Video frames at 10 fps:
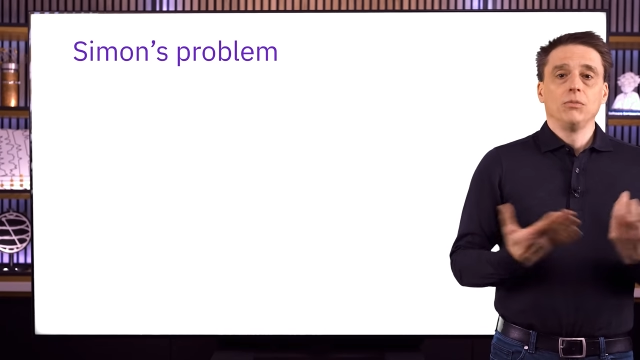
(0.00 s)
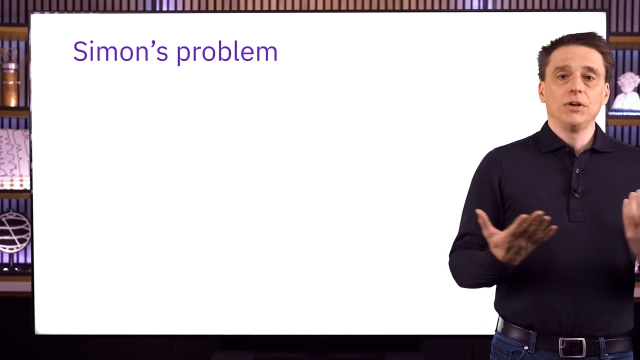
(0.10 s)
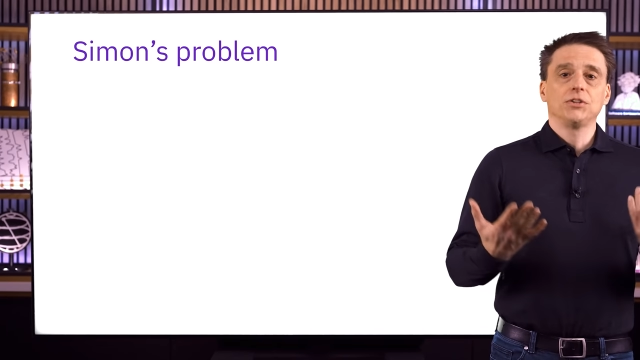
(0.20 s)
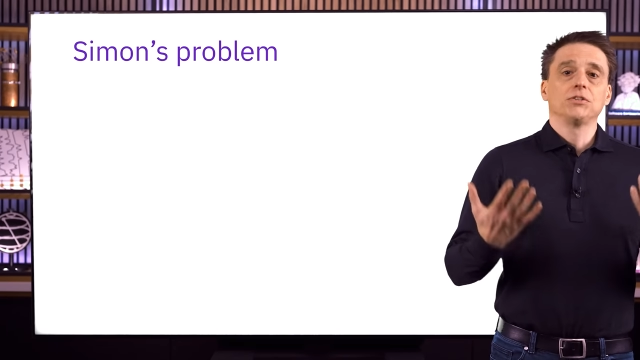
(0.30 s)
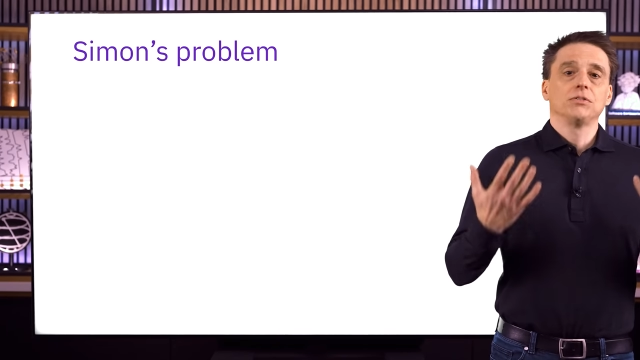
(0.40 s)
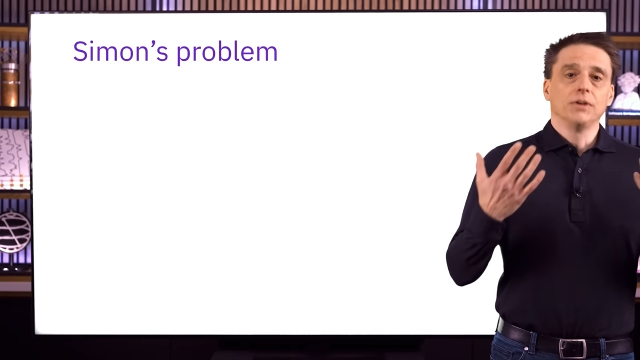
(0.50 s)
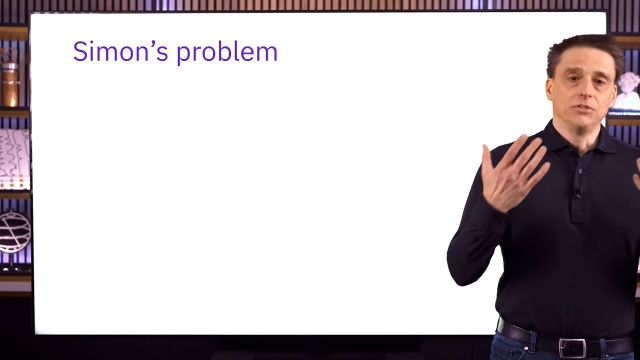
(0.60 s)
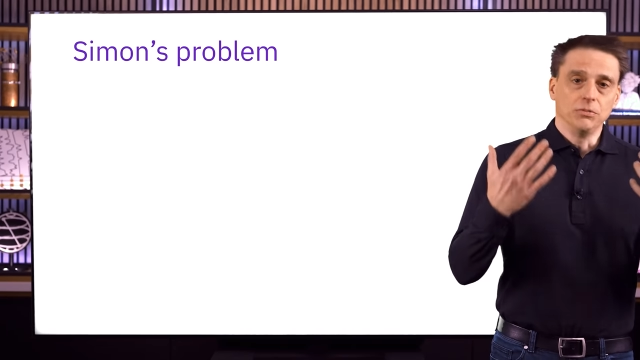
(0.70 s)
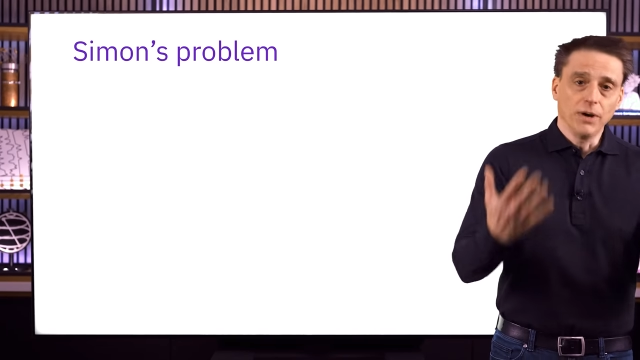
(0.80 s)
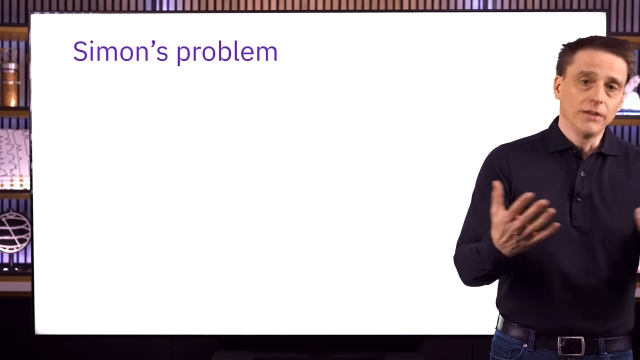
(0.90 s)
which,
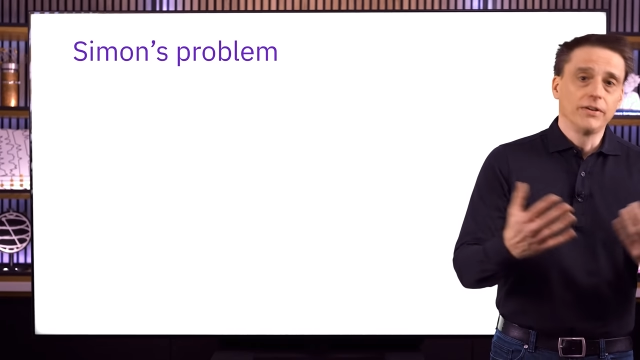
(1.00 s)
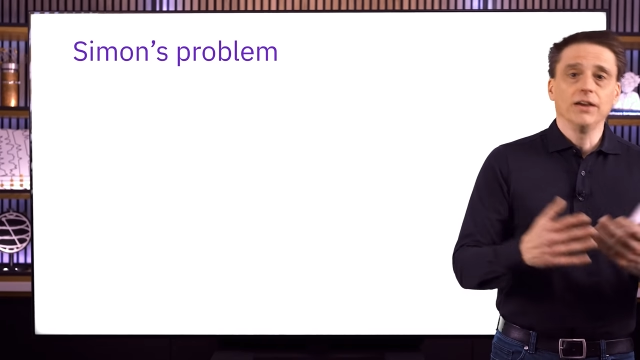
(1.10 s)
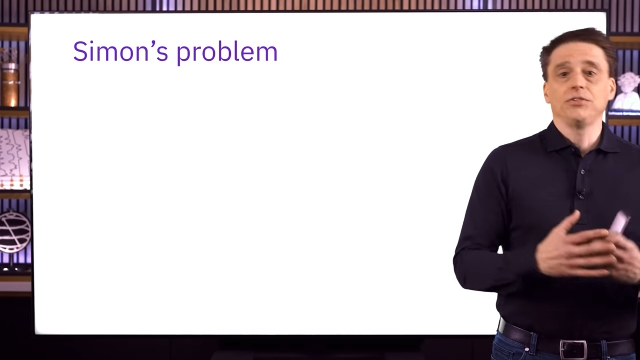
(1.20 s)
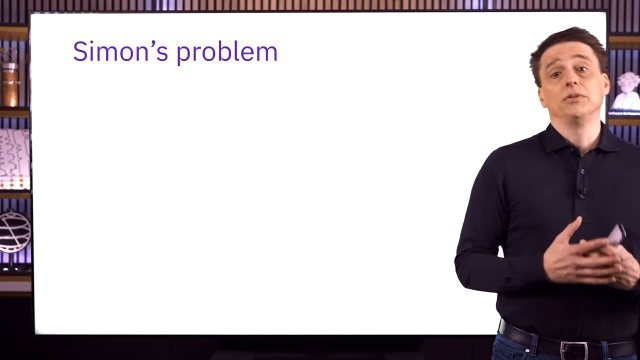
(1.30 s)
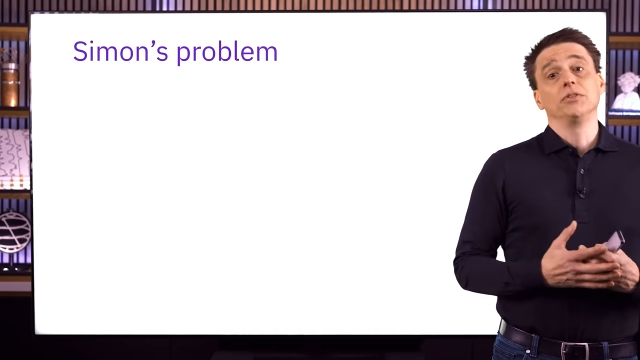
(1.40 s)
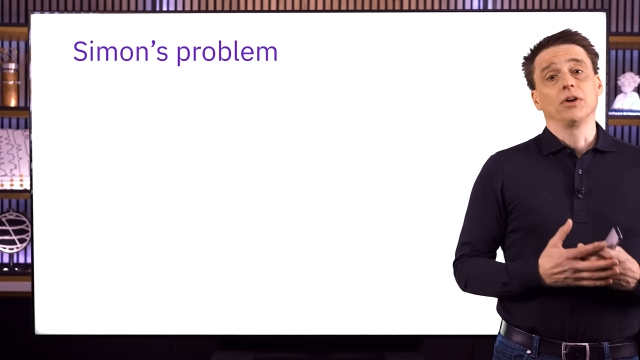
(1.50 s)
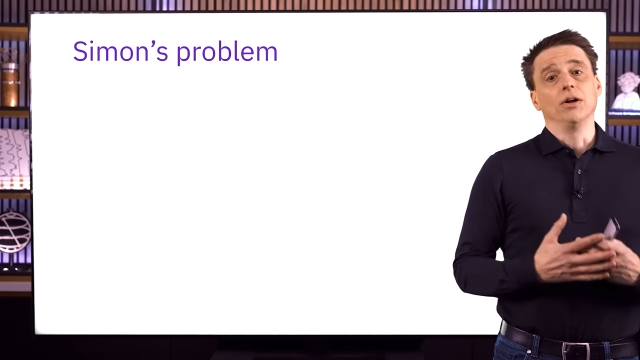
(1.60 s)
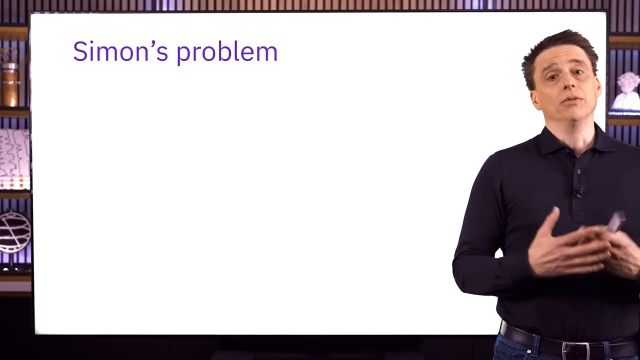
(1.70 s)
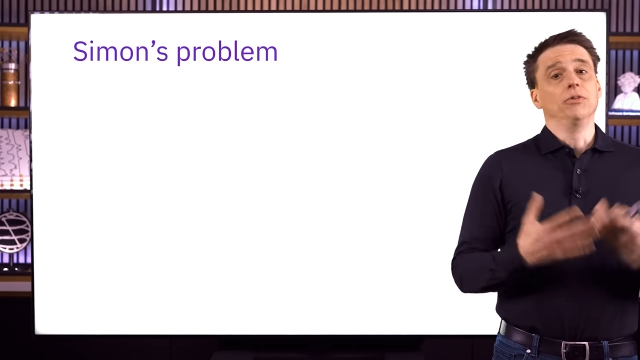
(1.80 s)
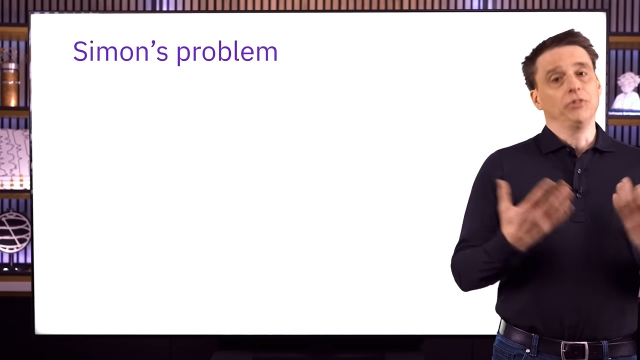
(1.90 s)
as you might have guessed, is
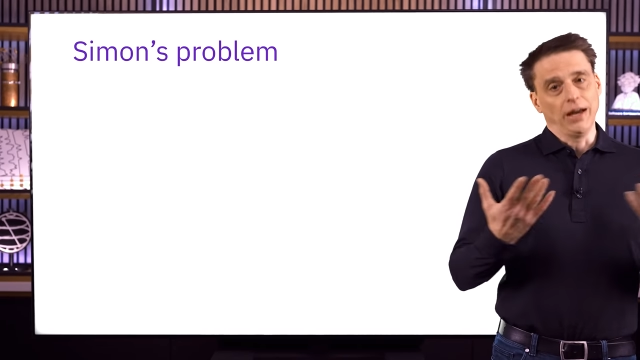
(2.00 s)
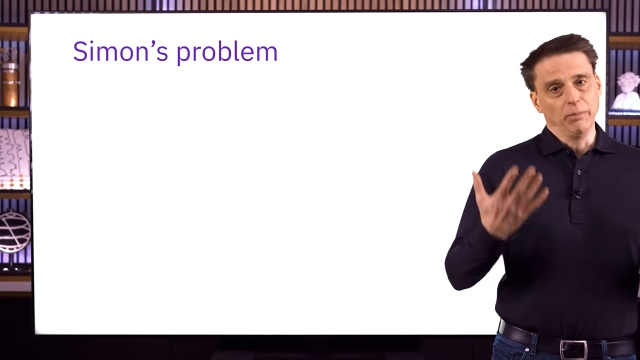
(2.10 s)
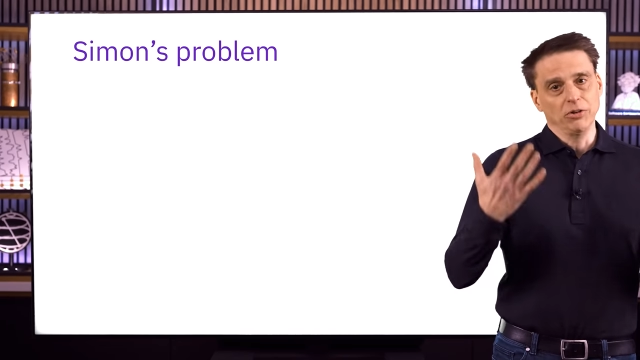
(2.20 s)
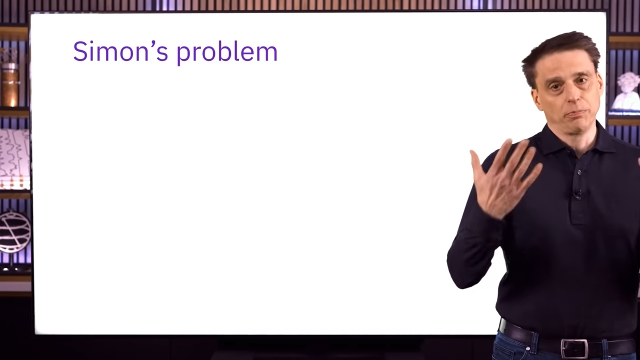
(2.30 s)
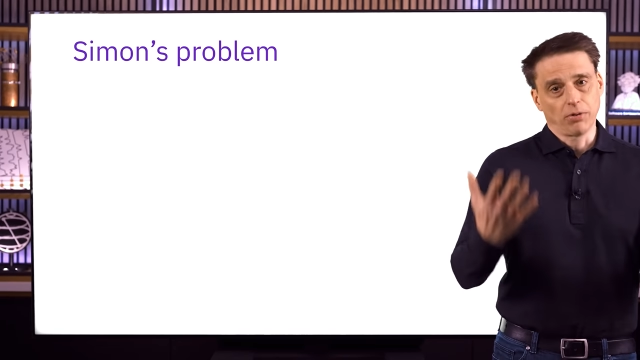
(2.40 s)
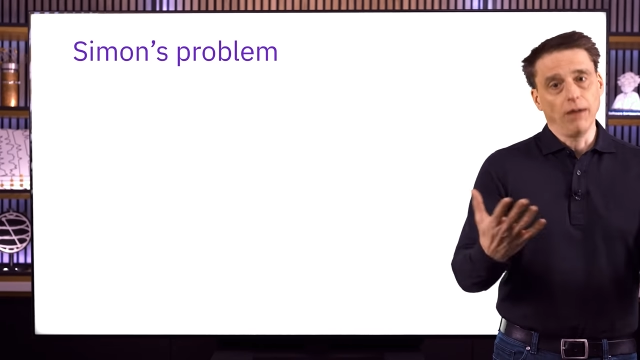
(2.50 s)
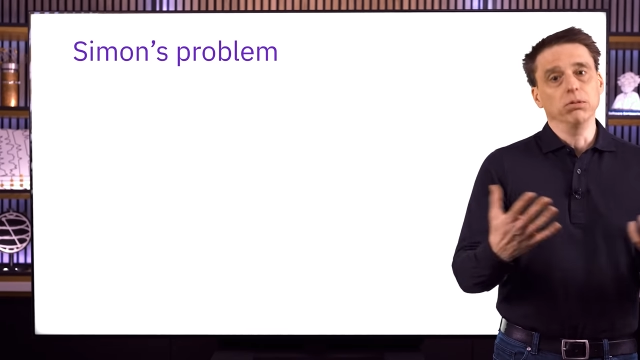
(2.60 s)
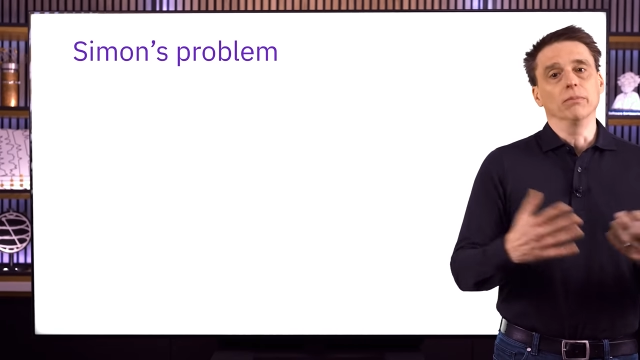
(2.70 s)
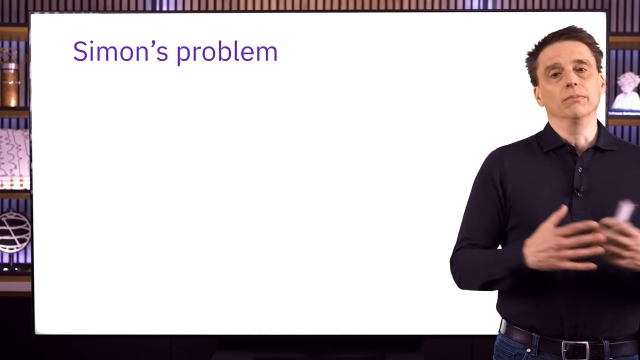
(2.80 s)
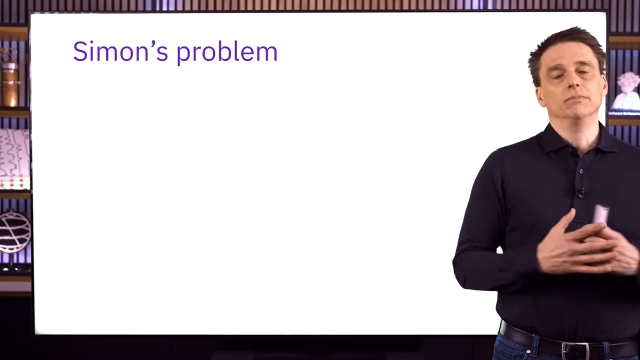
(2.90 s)
called Simon's
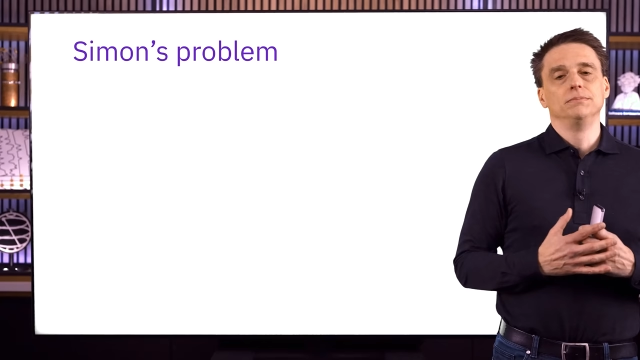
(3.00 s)
problem.